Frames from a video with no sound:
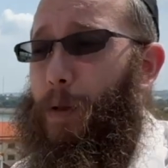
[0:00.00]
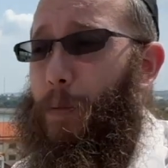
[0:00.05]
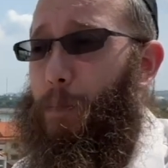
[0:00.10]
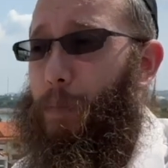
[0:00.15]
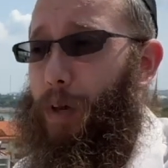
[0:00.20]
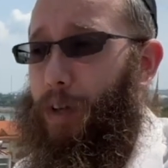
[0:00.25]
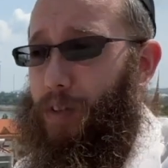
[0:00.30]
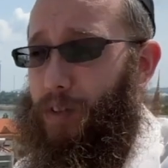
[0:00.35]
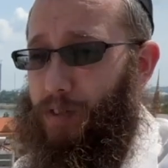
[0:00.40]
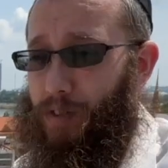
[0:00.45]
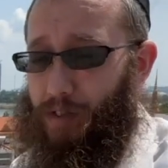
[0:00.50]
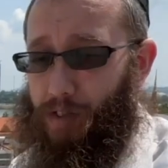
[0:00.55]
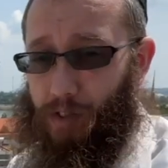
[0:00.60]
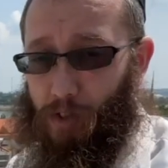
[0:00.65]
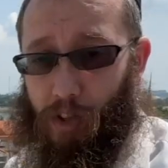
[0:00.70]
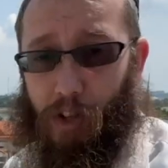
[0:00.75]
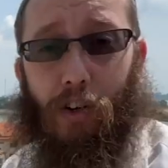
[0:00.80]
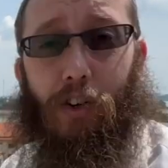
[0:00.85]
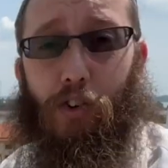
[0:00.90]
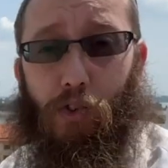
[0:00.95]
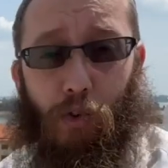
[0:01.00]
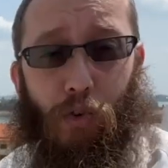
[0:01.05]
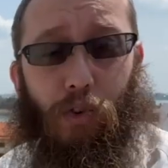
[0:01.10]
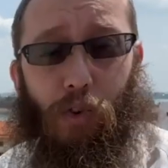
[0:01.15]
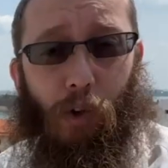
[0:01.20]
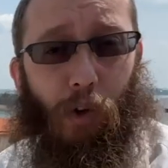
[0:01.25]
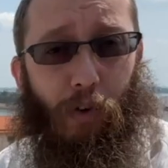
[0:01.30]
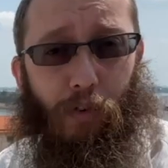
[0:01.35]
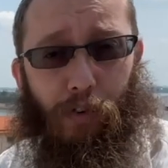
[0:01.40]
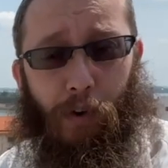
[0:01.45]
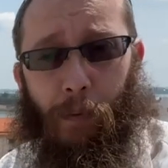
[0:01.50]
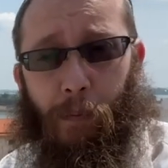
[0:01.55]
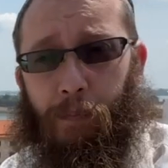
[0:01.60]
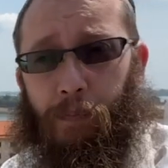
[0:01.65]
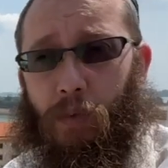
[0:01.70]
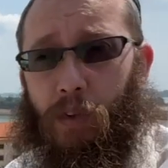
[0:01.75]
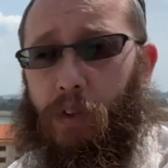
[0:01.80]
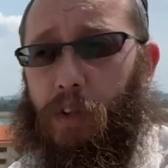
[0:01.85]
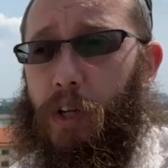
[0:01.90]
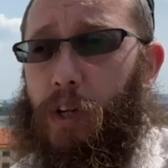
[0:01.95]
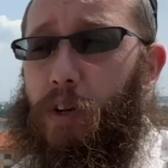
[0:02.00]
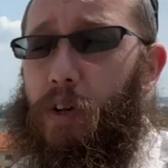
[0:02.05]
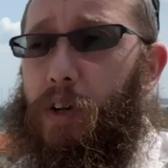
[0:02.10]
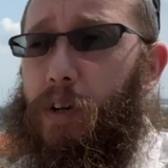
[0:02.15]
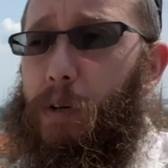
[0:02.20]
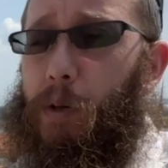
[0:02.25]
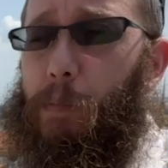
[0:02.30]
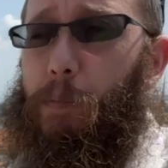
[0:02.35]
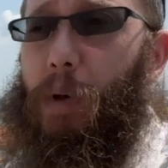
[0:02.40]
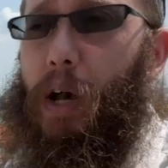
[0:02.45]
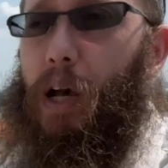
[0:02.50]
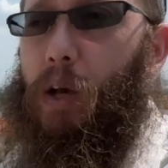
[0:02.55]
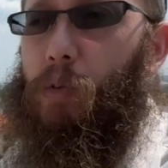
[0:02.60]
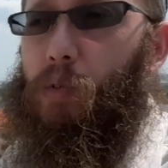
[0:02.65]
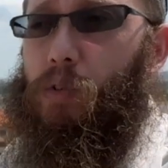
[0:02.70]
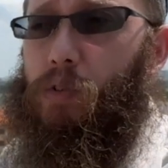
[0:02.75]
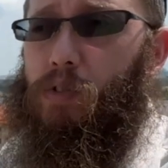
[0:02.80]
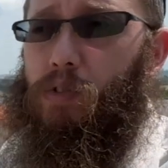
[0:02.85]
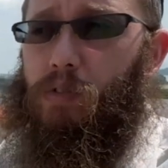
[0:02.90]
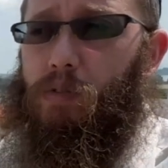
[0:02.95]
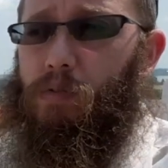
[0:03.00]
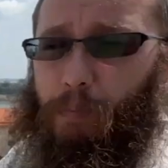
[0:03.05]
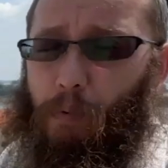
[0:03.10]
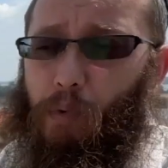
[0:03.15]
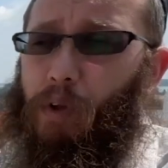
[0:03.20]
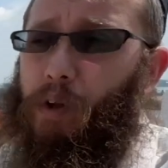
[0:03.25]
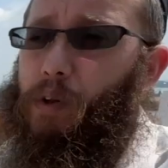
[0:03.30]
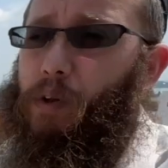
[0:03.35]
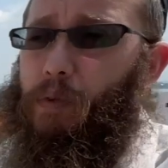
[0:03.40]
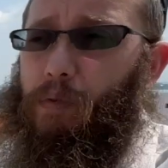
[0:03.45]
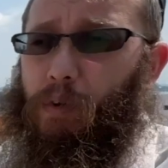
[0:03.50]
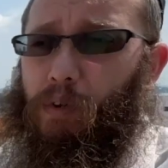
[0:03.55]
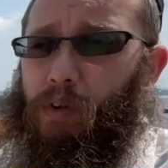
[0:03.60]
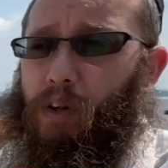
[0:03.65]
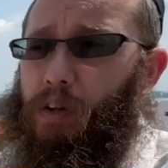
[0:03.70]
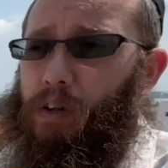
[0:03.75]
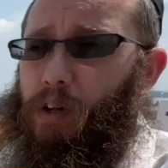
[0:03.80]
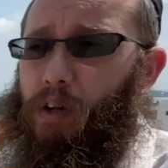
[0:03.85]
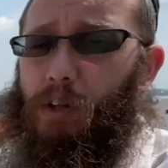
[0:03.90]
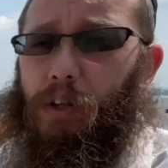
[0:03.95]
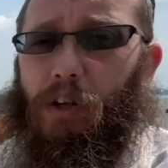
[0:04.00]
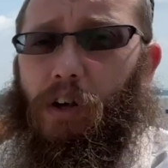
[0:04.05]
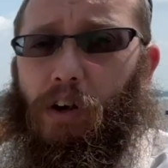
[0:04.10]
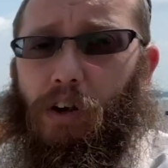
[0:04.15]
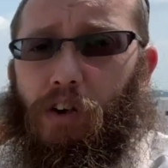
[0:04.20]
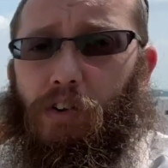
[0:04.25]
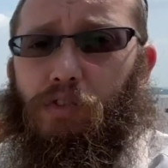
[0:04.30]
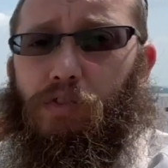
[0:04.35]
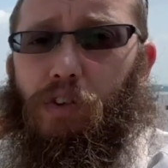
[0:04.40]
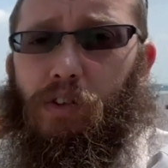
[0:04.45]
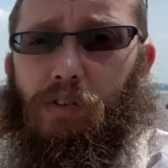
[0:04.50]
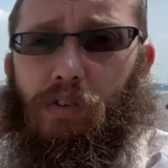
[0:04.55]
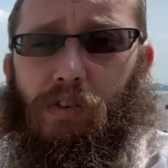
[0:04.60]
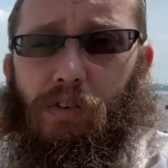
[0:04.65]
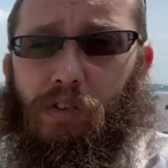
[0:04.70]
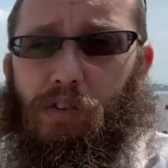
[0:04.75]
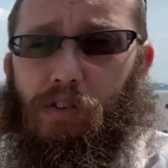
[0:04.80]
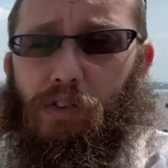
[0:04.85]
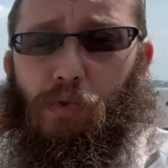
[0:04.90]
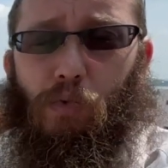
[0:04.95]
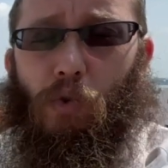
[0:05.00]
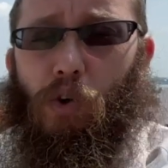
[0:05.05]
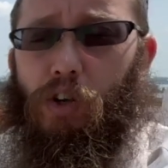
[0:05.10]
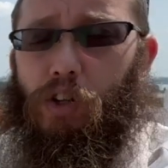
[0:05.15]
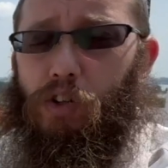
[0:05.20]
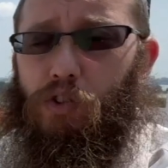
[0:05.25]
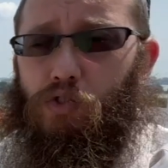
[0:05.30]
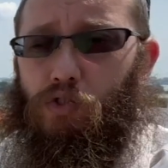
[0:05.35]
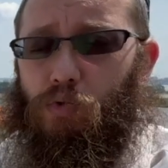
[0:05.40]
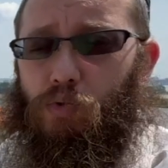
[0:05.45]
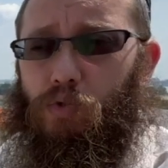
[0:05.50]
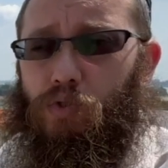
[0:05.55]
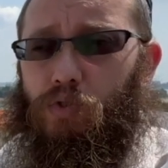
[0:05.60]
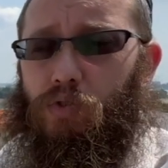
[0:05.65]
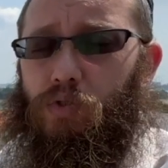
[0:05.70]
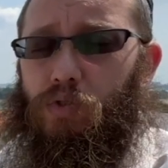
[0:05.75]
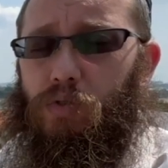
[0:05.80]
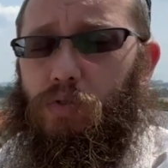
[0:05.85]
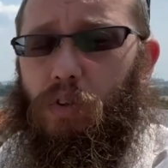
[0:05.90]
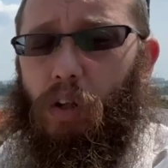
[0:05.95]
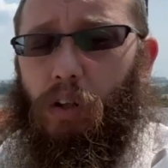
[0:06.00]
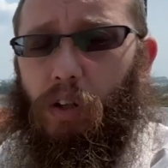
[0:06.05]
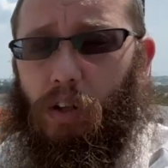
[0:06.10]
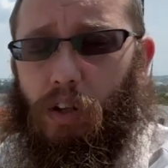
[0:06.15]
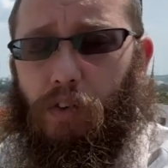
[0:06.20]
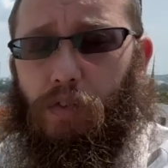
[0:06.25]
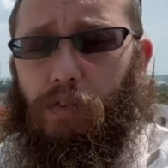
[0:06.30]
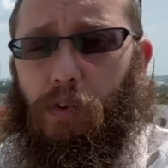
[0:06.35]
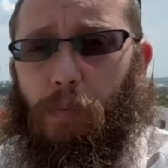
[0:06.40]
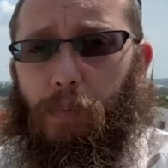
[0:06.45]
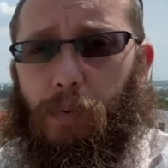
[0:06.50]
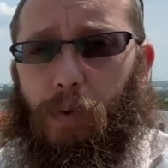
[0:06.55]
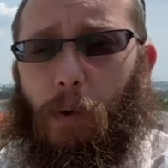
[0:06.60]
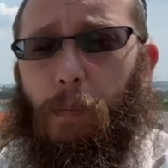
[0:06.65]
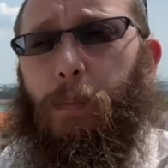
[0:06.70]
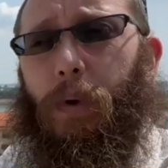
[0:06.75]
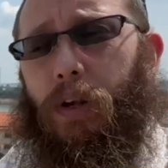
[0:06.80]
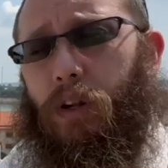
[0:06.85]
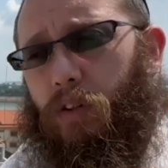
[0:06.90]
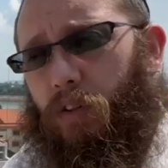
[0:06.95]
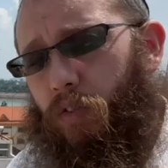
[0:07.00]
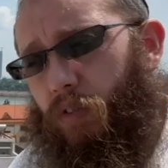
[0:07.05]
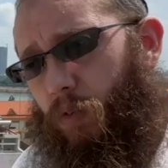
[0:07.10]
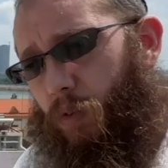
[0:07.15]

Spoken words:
But there are Jews all over. There are about, pre-corona, nearly 120 Jews that lived in Phnom Penh.